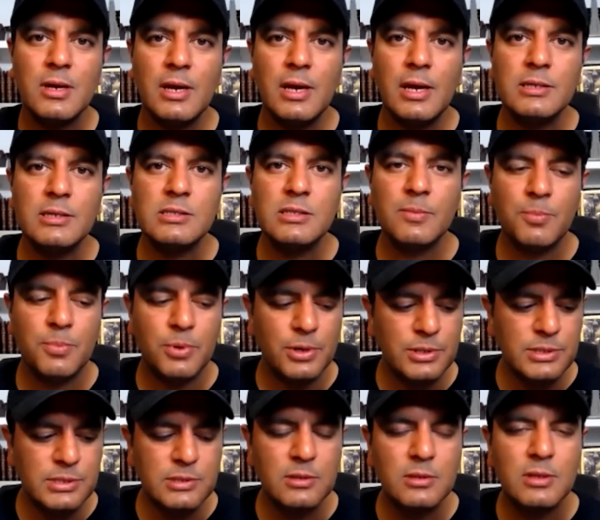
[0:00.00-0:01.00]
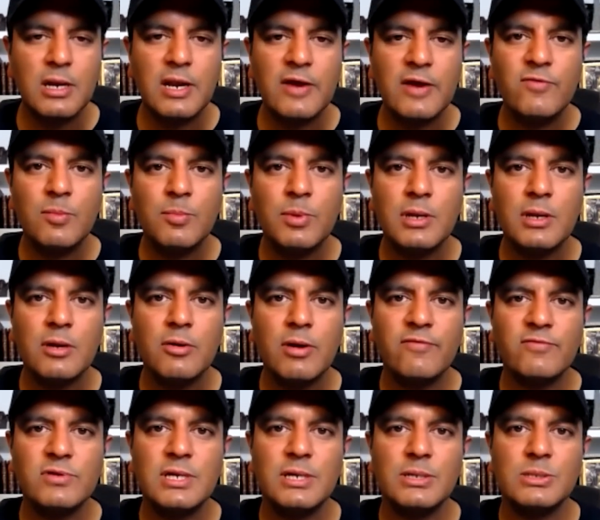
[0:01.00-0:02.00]
is the person that everybody
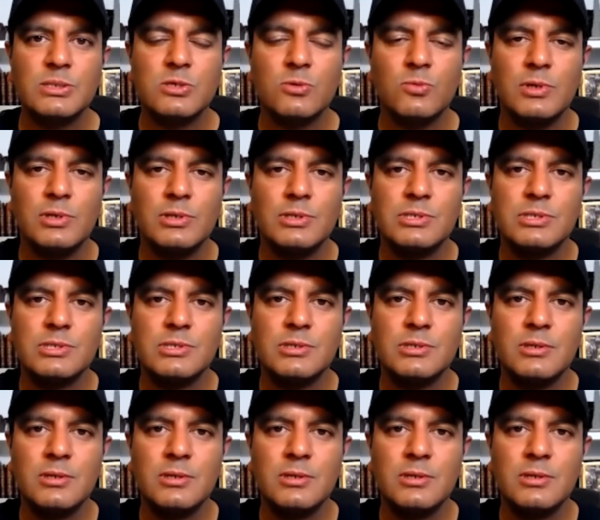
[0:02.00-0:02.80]
gravitates towards.